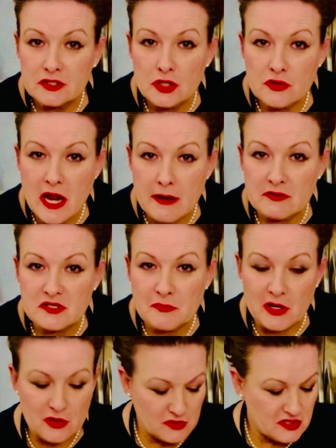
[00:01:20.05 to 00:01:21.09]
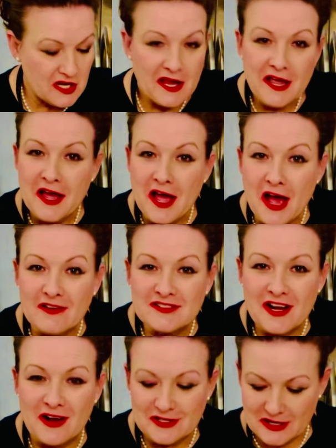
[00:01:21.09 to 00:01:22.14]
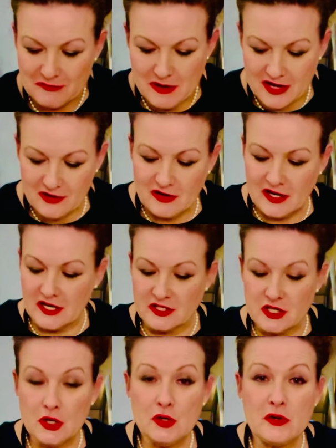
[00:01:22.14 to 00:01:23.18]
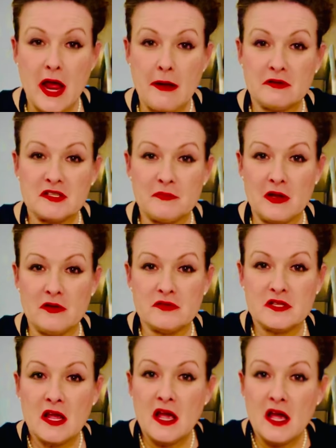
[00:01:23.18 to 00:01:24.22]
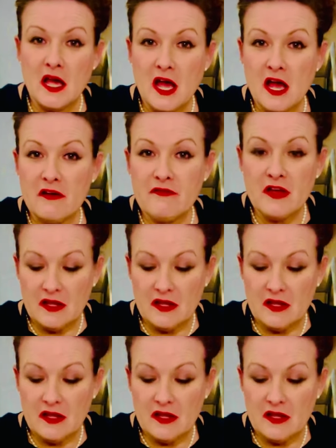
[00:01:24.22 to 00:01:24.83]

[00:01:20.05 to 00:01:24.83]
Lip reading: 2 tablespoons of salted butter and 2 tablespoons of